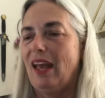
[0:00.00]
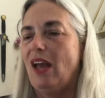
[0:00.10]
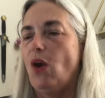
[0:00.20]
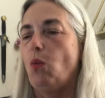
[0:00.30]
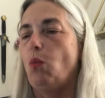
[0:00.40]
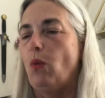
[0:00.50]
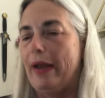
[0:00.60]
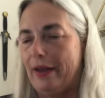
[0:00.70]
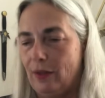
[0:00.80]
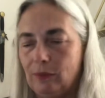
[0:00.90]

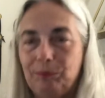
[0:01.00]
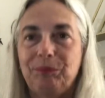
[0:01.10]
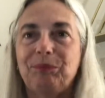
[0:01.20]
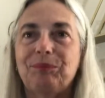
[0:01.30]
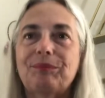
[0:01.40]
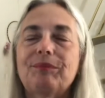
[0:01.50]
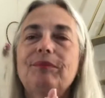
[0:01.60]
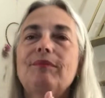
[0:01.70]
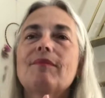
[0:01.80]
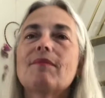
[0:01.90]
Well,
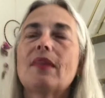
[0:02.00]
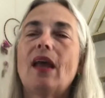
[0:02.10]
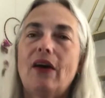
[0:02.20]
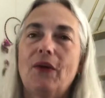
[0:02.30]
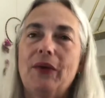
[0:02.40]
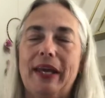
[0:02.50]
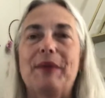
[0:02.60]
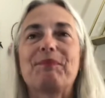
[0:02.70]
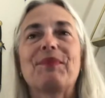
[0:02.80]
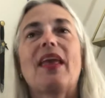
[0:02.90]
okay.